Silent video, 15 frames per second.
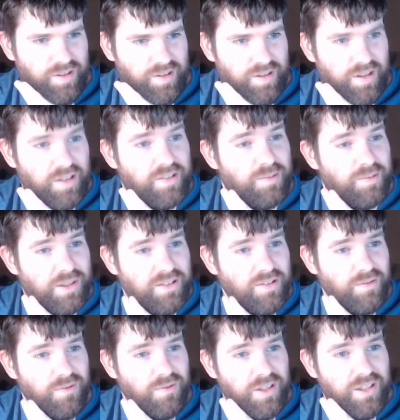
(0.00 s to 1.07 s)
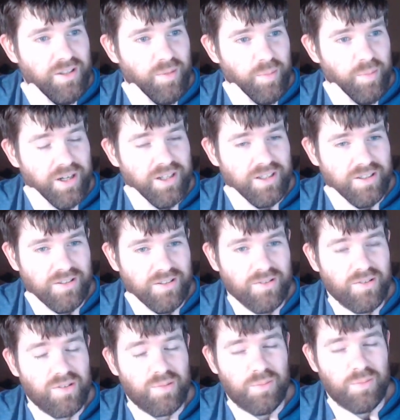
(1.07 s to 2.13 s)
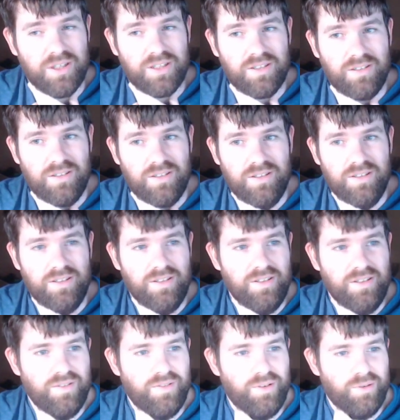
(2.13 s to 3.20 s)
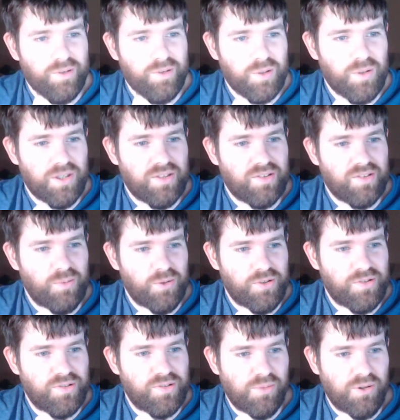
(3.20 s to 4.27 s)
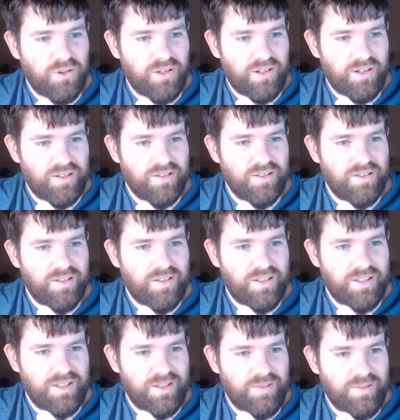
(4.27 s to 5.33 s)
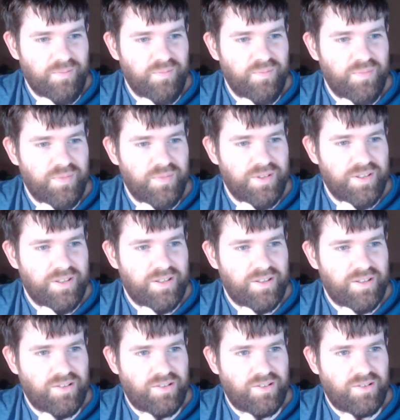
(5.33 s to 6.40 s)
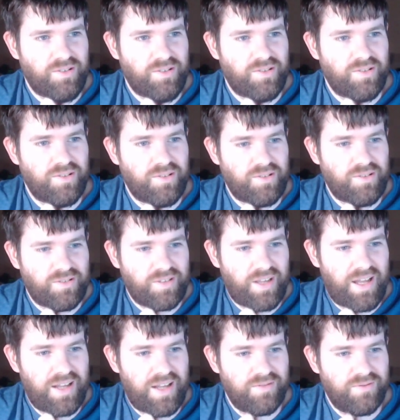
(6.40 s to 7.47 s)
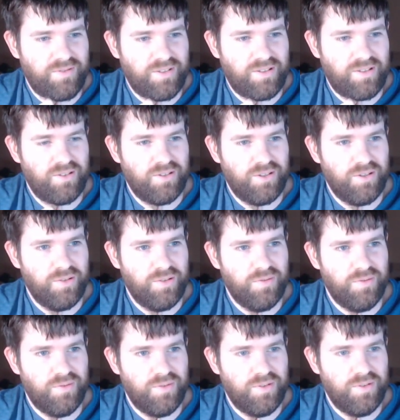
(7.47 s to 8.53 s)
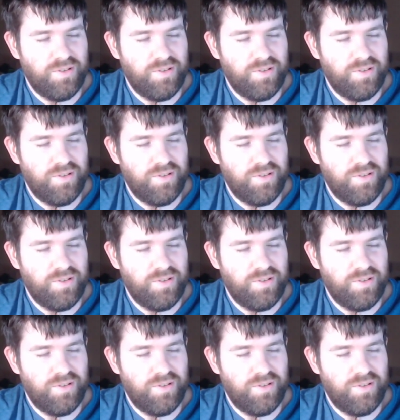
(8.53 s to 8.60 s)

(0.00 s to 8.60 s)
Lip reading: Yeah, specifying the market does make the request much smaller, because it doesn't have a ton of